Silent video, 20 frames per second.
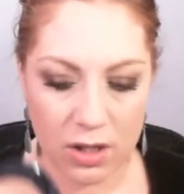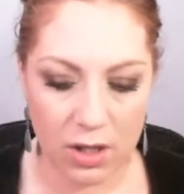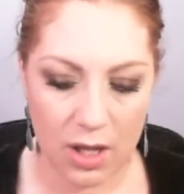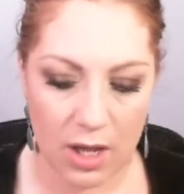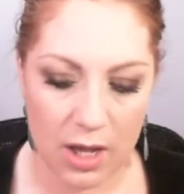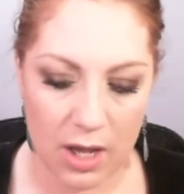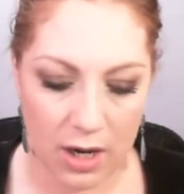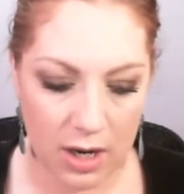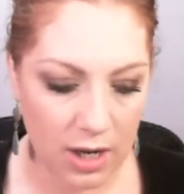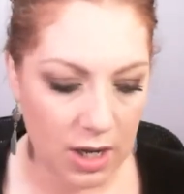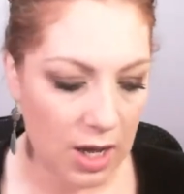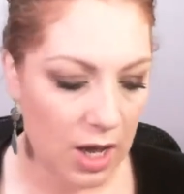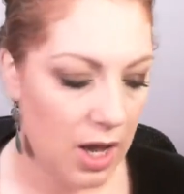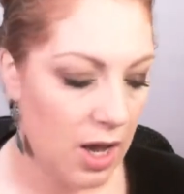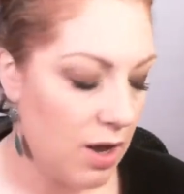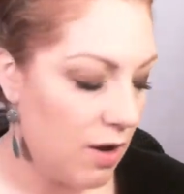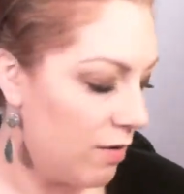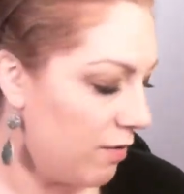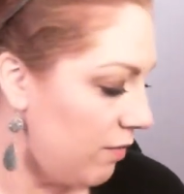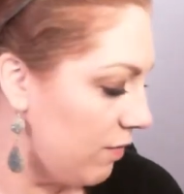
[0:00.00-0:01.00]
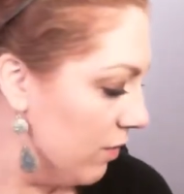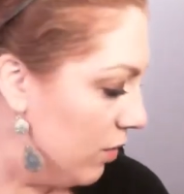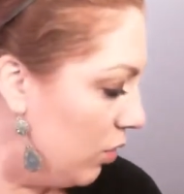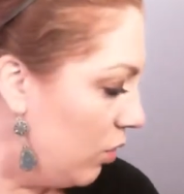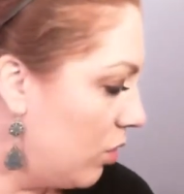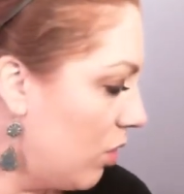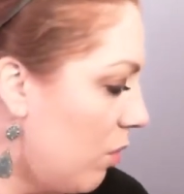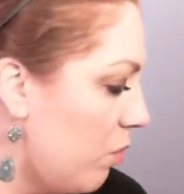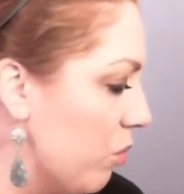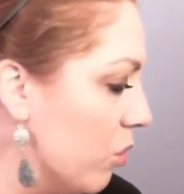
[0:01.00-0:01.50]
And I have
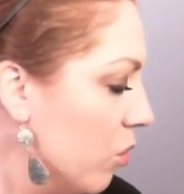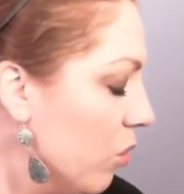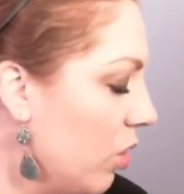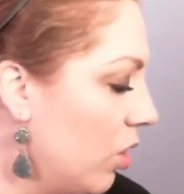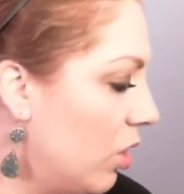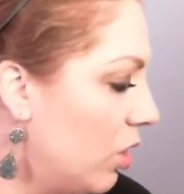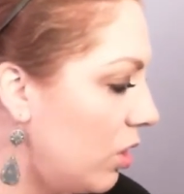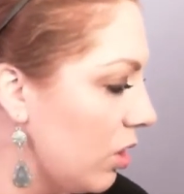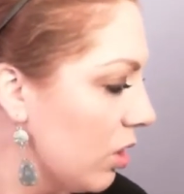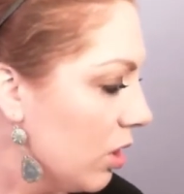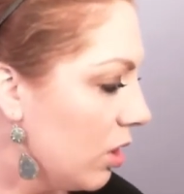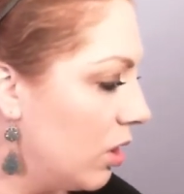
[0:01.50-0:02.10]
Nude on Board.